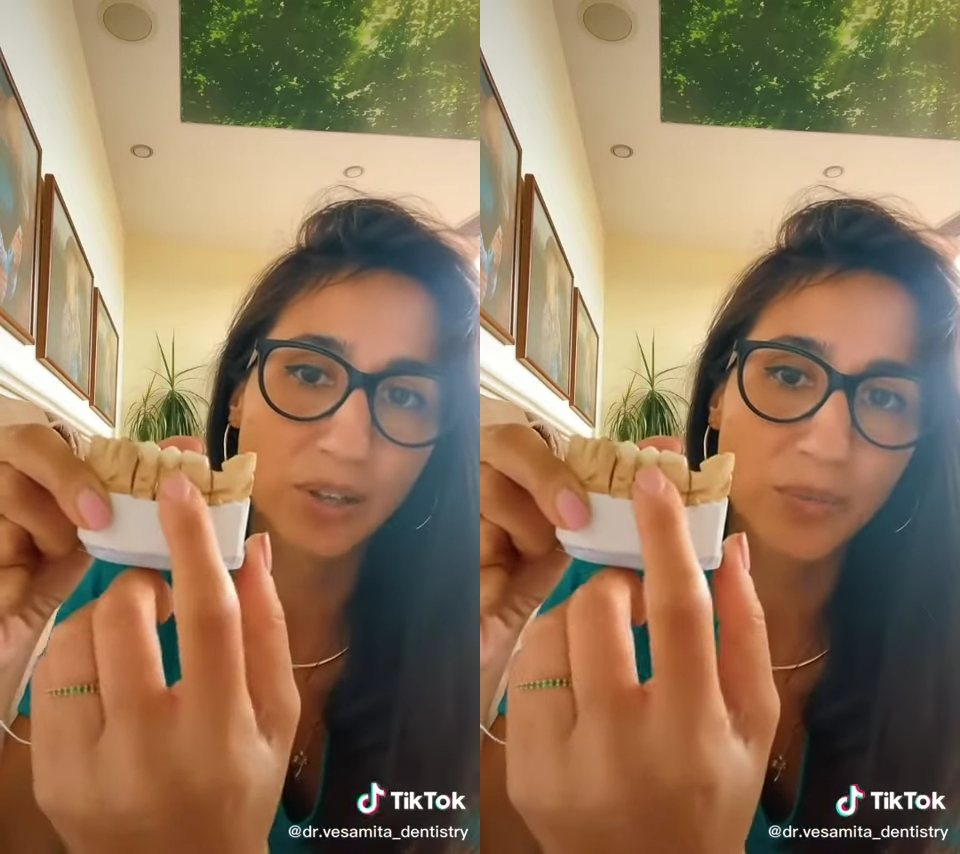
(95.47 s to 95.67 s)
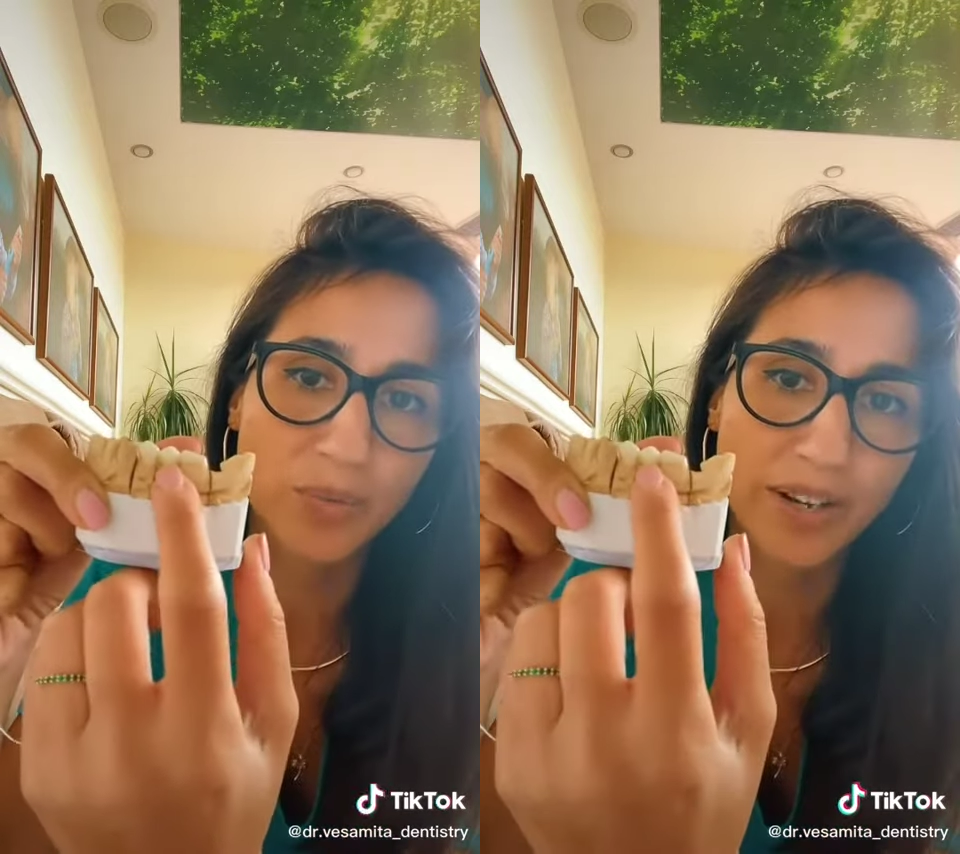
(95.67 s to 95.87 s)

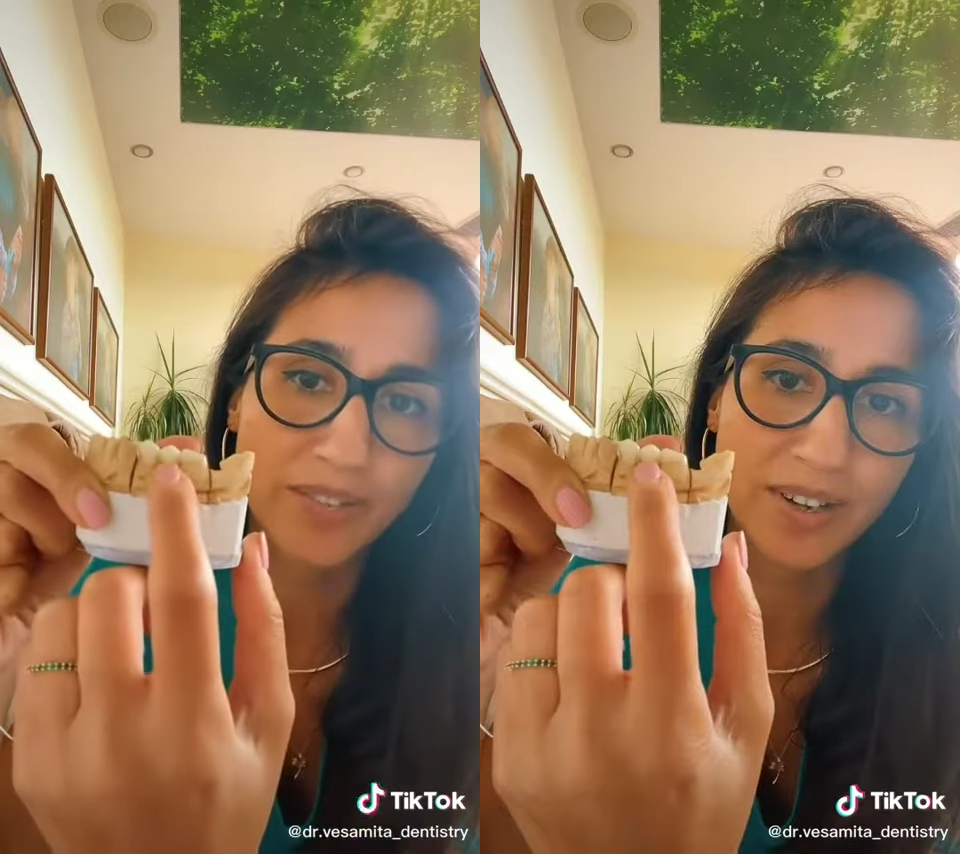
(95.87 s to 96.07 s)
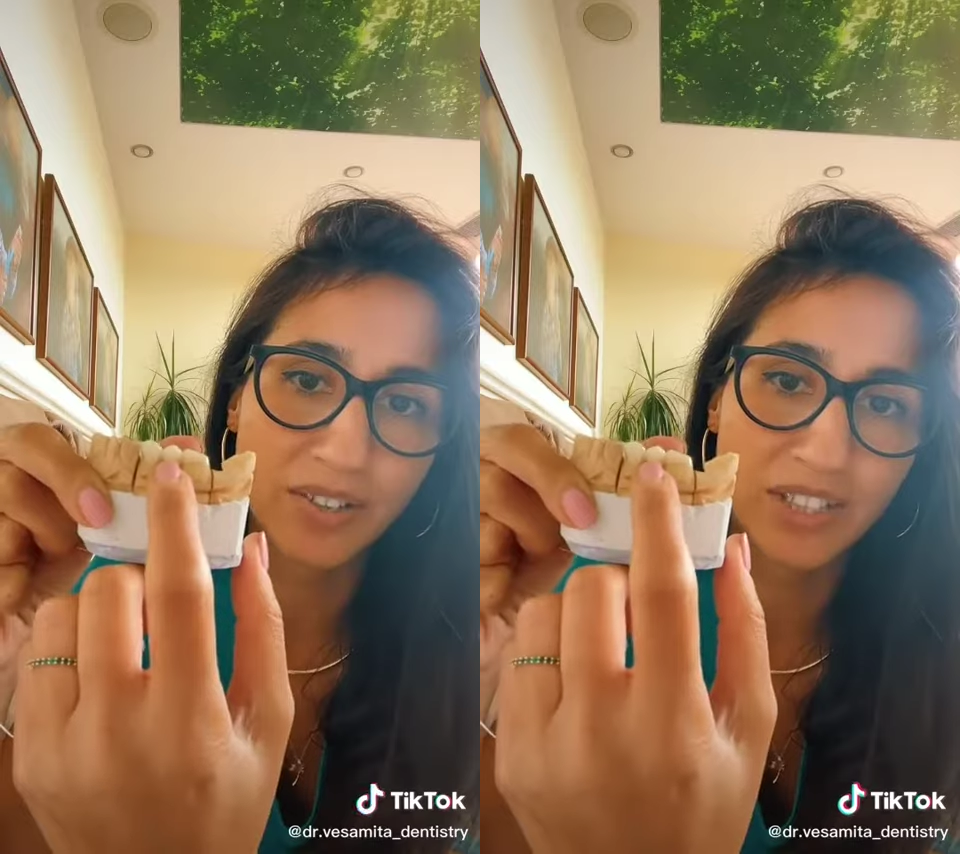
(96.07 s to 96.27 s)
right
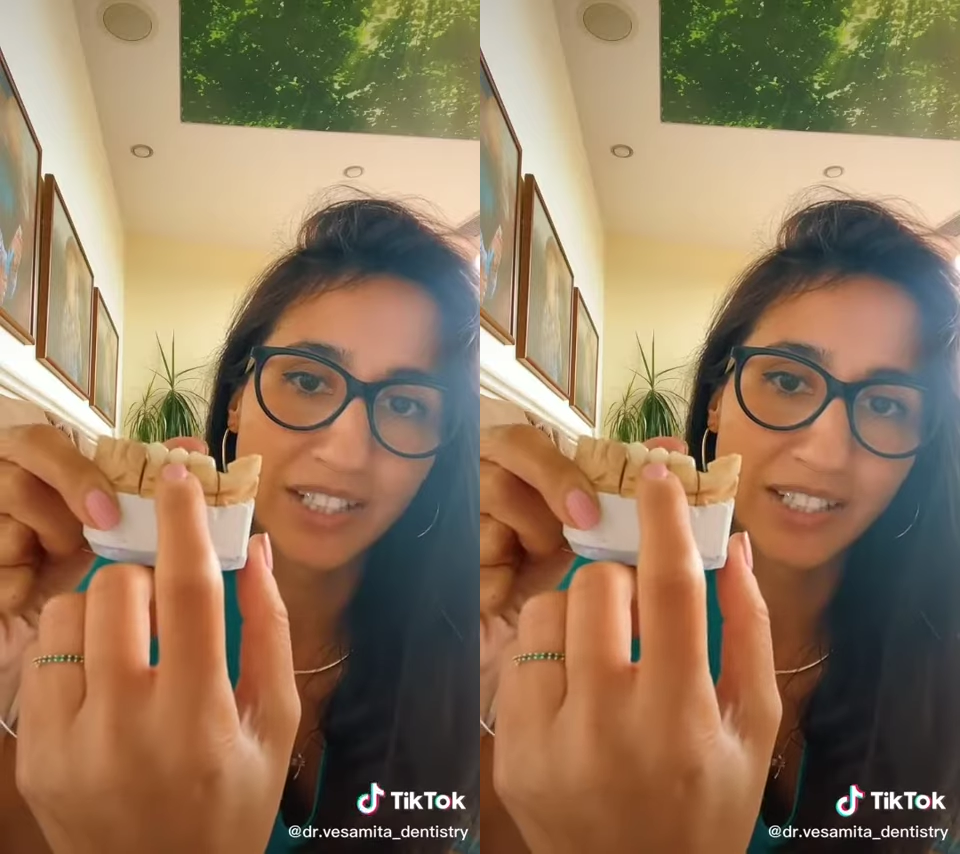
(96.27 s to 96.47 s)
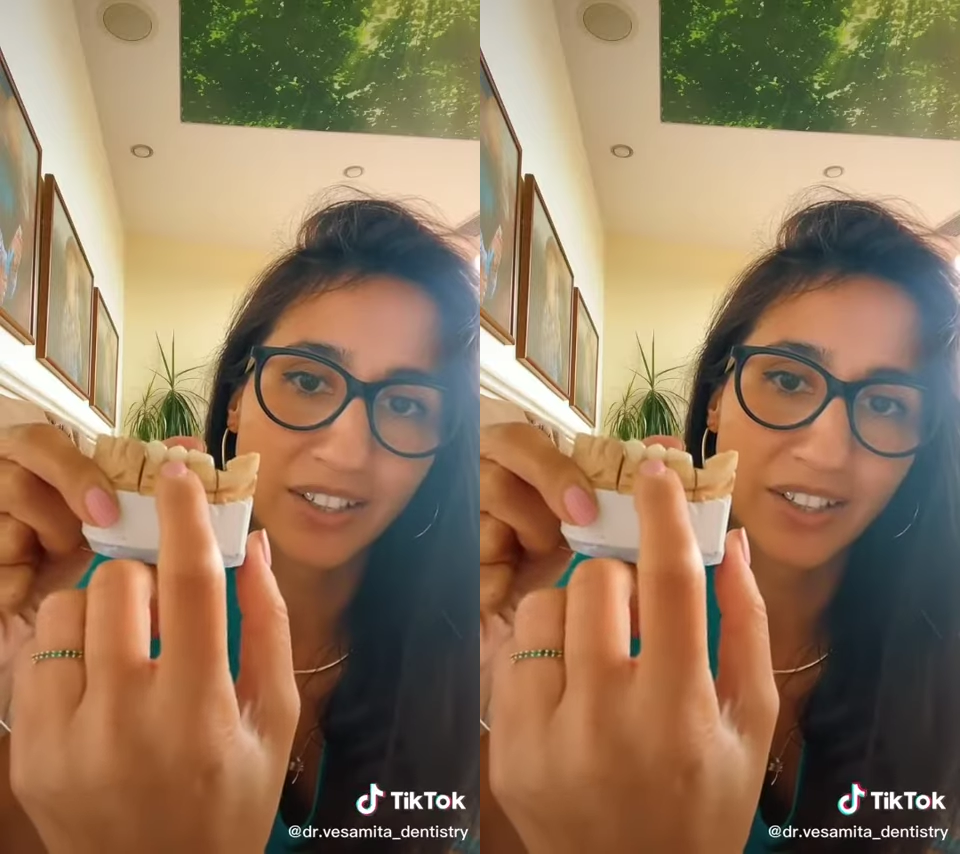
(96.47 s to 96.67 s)
around
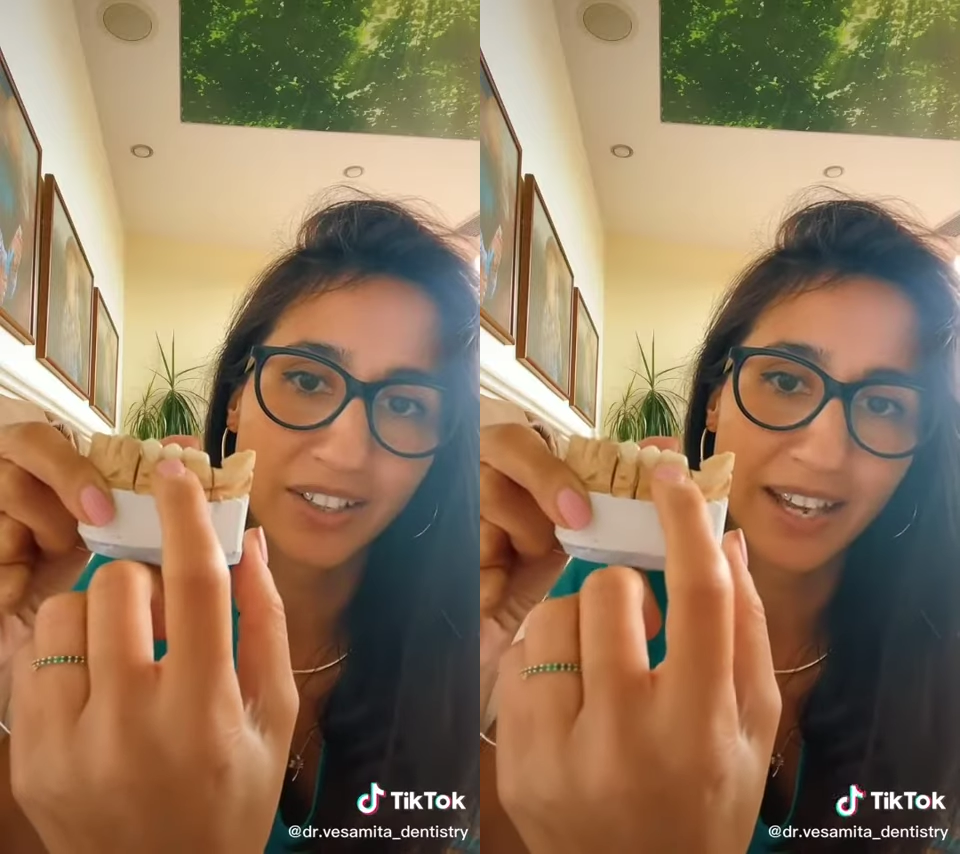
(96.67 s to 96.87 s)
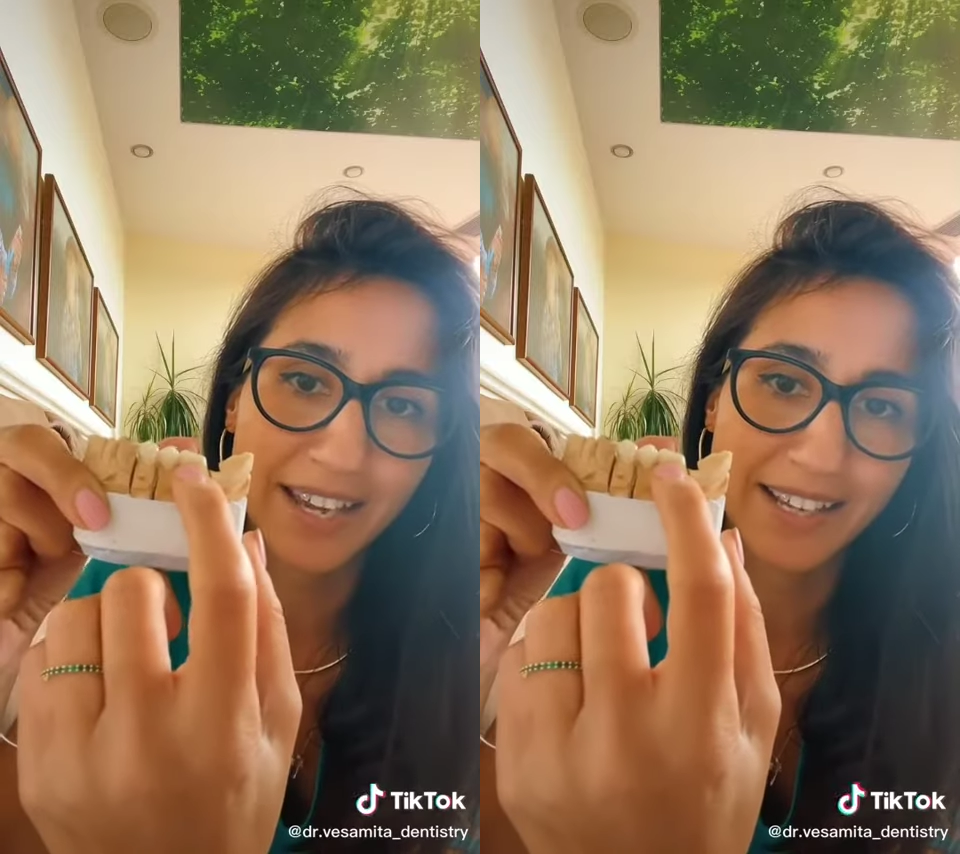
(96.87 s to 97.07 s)
here
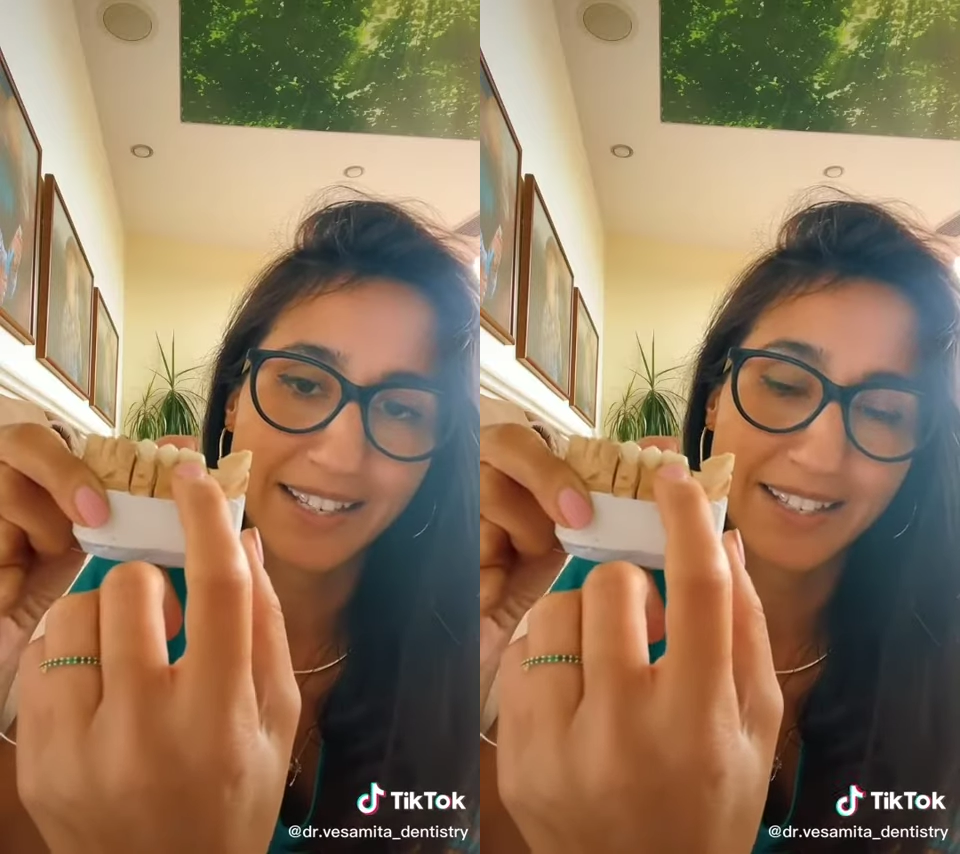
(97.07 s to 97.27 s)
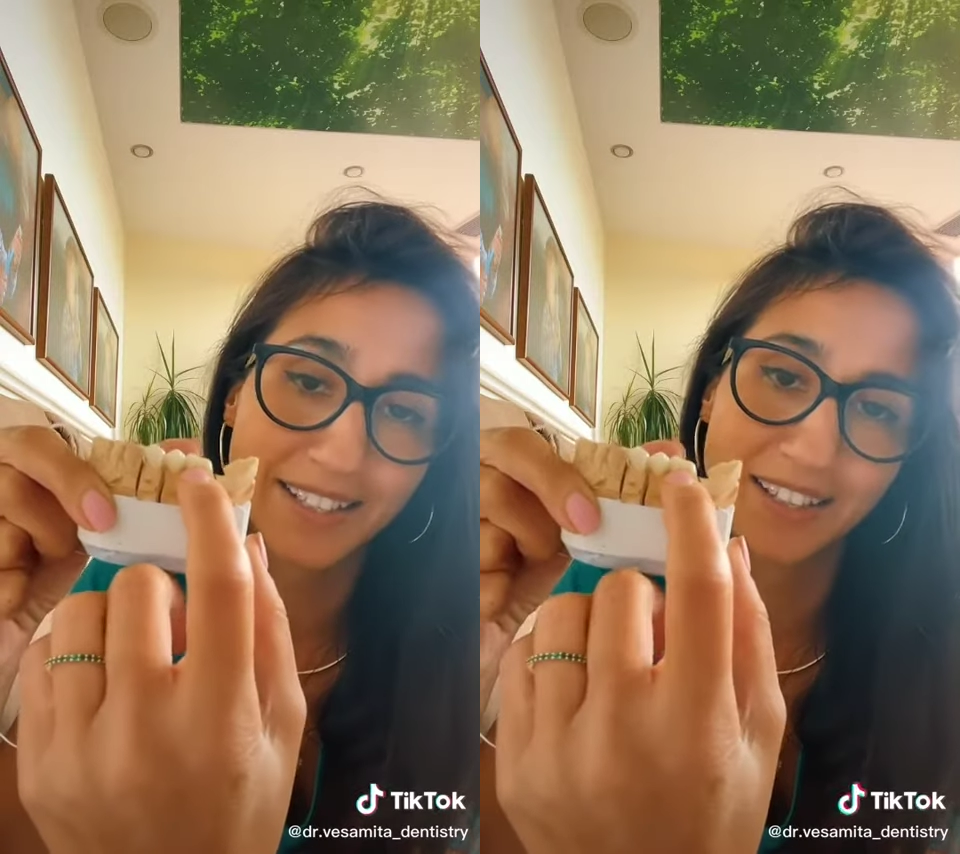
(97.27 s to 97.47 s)
and
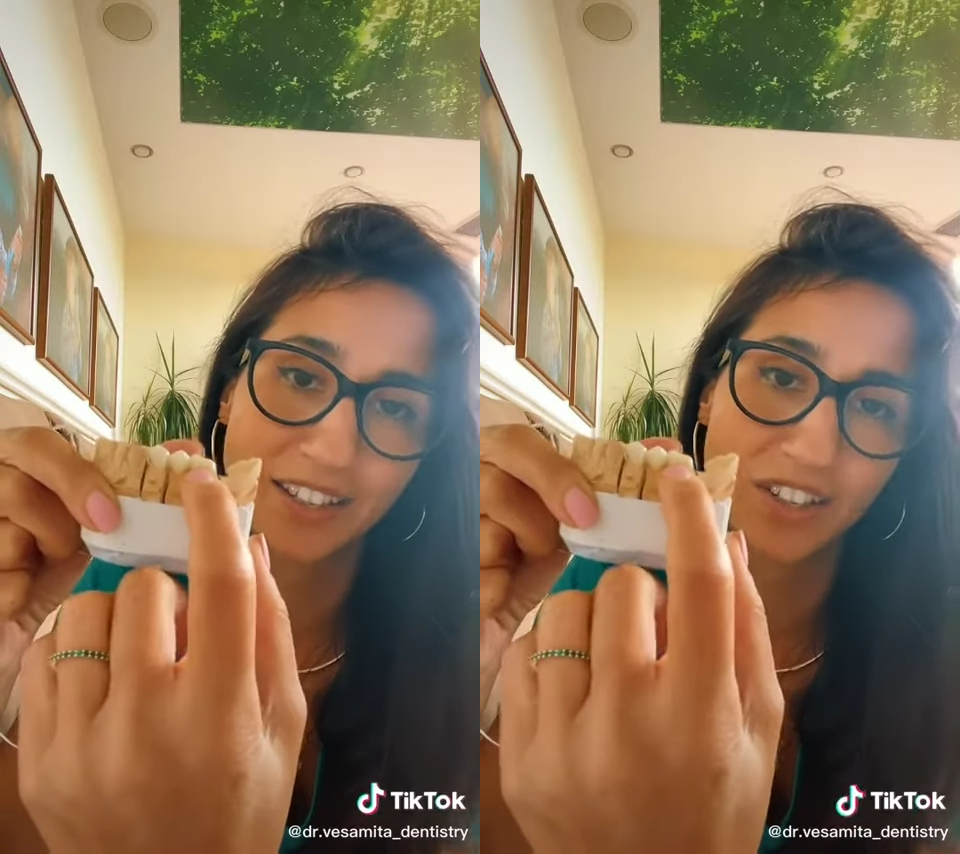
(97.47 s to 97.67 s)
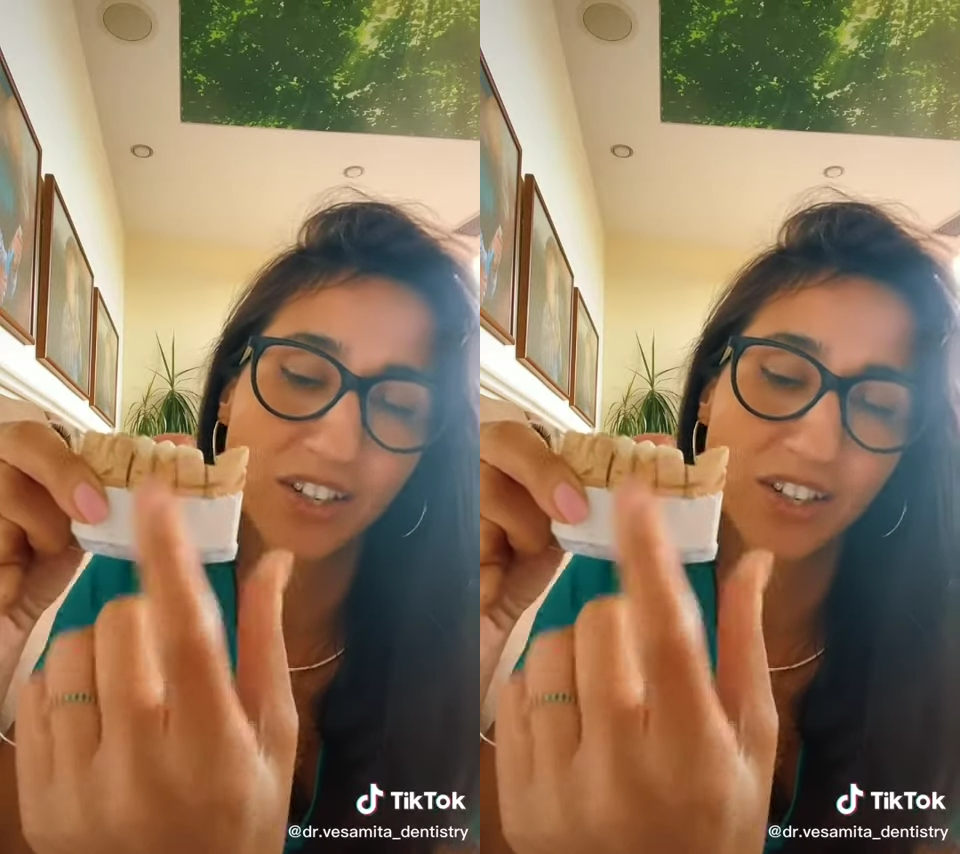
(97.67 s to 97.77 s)
here.